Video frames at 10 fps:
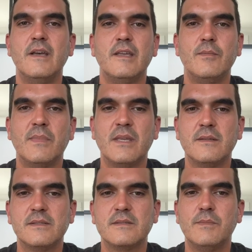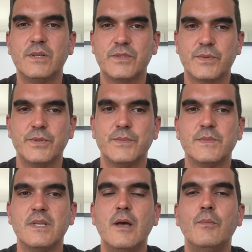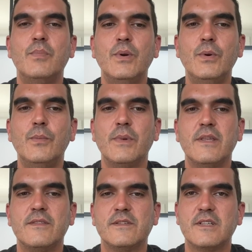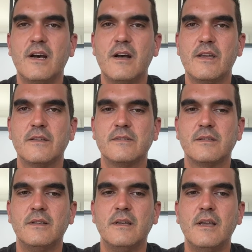immense mushrooms bloom in the skies.